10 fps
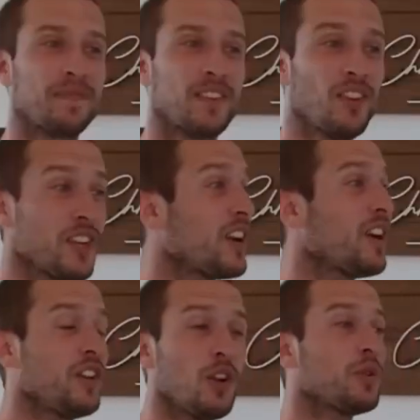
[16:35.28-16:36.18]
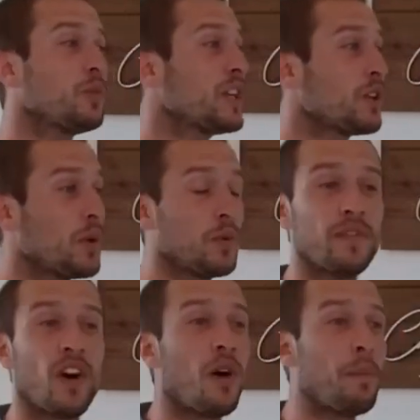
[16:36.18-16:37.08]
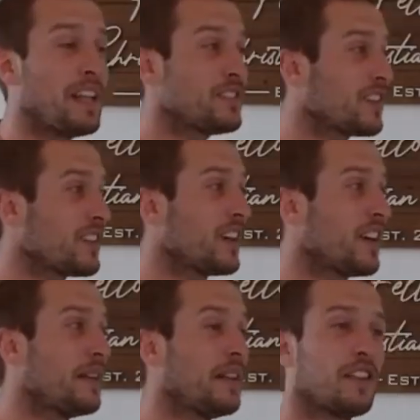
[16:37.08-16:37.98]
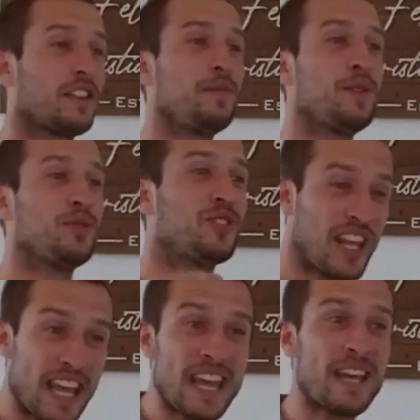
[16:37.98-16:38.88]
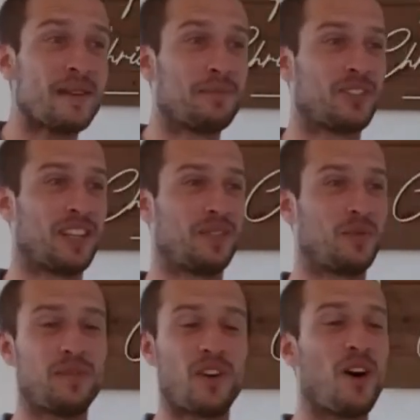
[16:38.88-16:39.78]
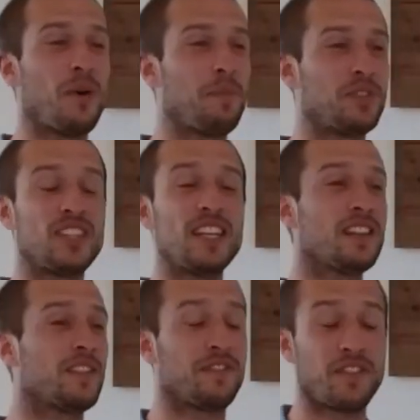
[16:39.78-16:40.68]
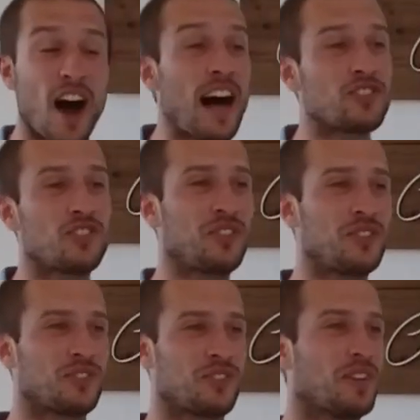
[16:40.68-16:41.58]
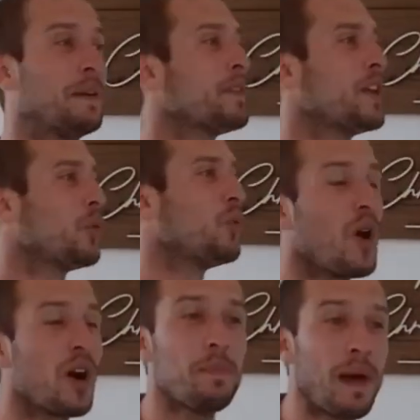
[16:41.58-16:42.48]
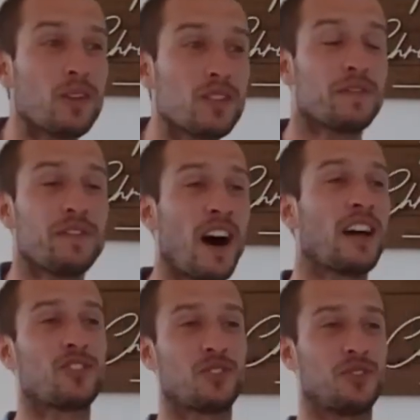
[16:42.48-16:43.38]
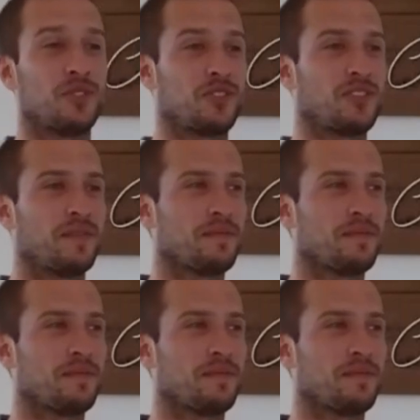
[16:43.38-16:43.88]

Look at all, we've all been to the museums and we've all seen the fossils. What about the fossils?